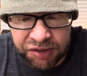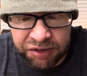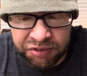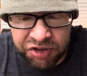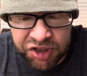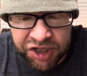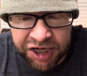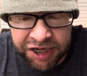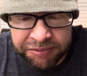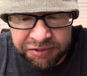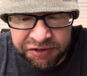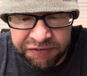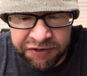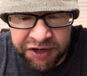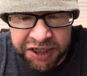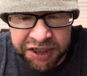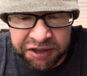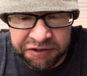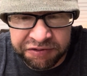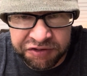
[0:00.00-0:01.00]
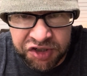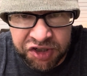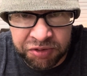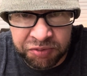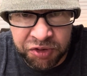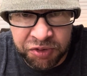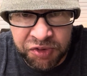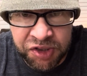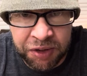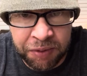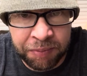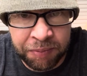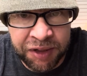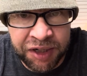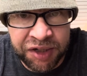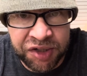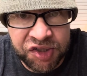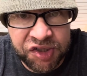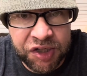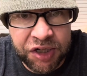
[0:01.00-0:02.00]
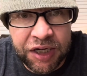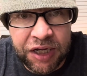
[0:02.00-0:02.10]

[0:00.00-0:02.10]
types of negative symptoms, and it makes